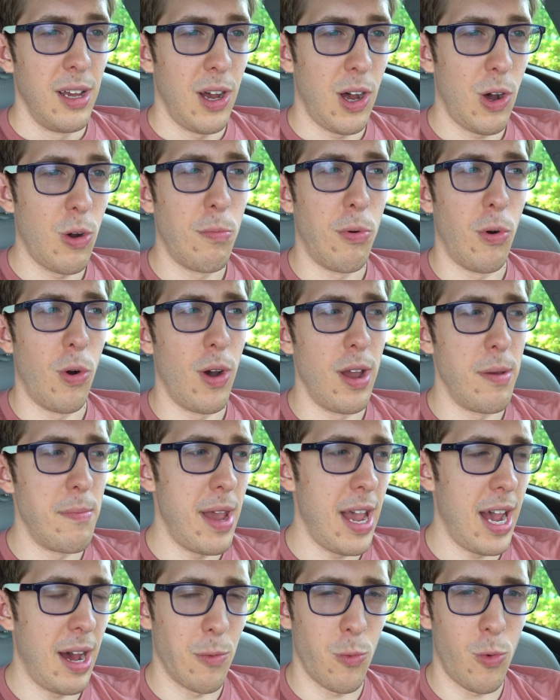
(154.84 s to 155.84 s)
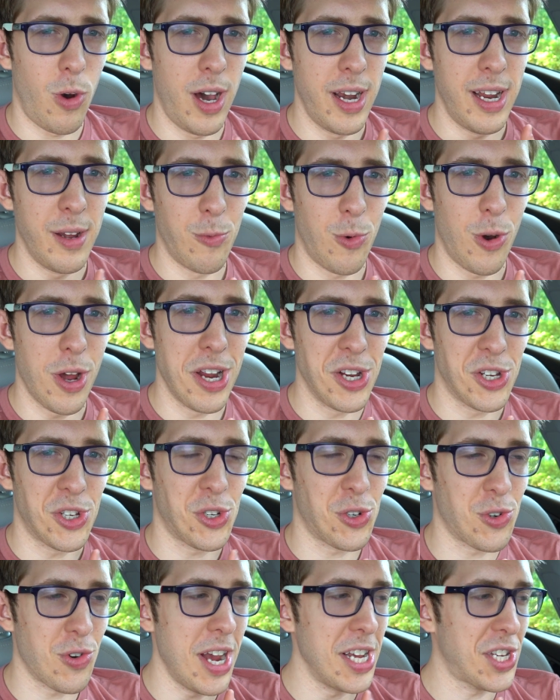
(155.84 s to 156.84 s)
Oh boy, man, what what a
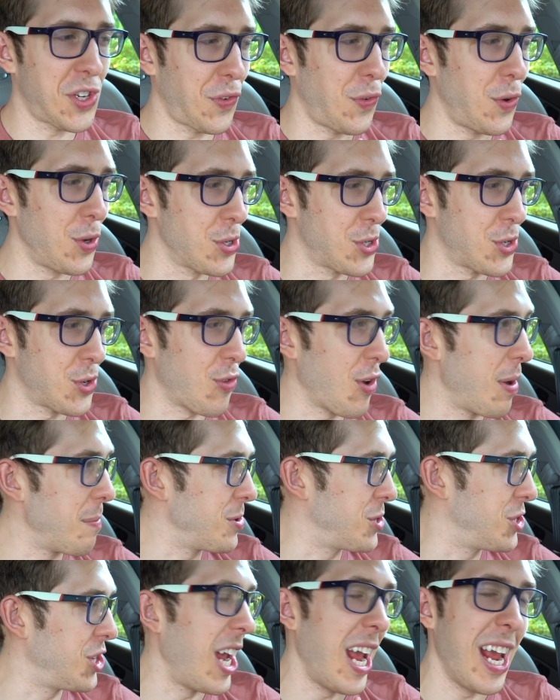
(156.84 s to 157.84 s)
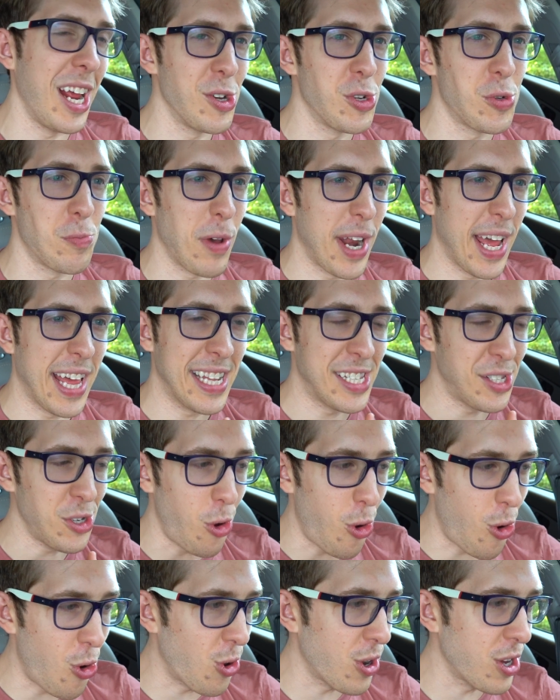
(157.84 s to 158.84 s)
stressful trip change, but I,
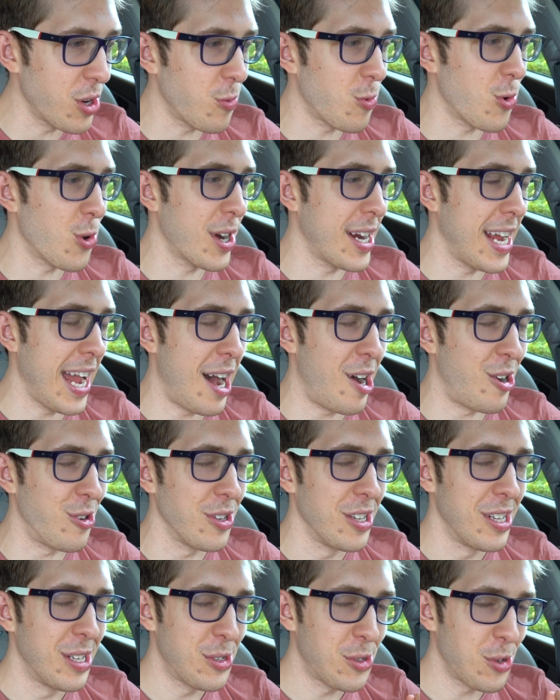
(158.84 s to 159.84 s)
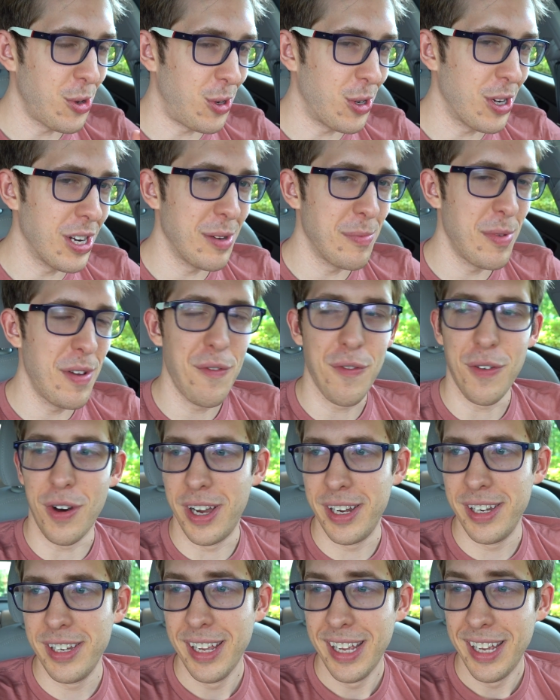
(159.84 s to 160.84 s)
it's all gonna work out. It's all gonna be
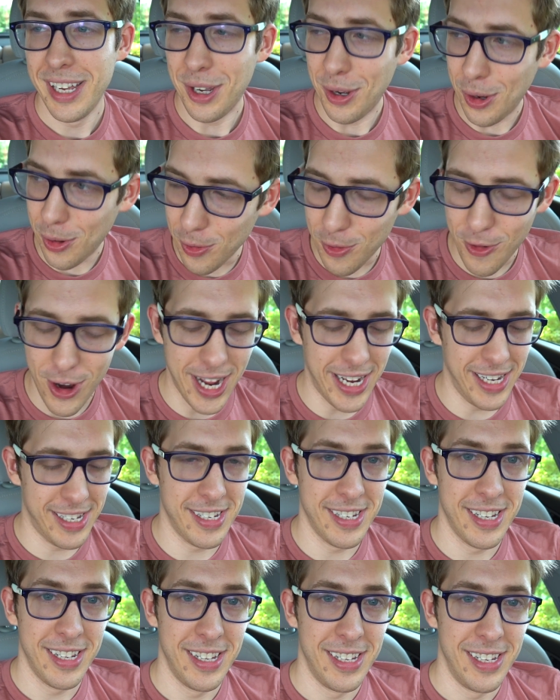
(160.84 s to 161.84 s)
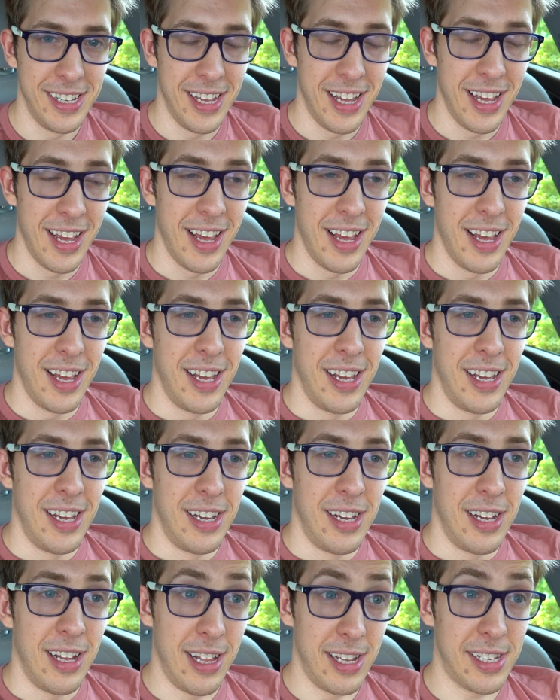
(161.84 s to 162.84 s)
fun. All right,
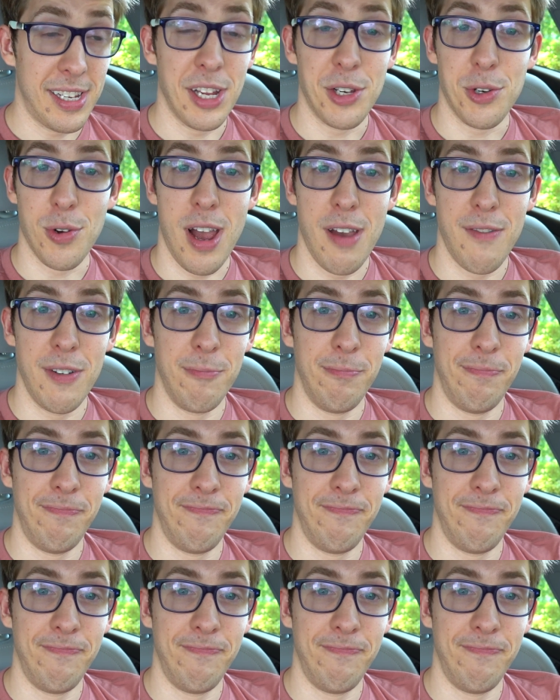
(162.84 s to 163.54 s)
let's get driving.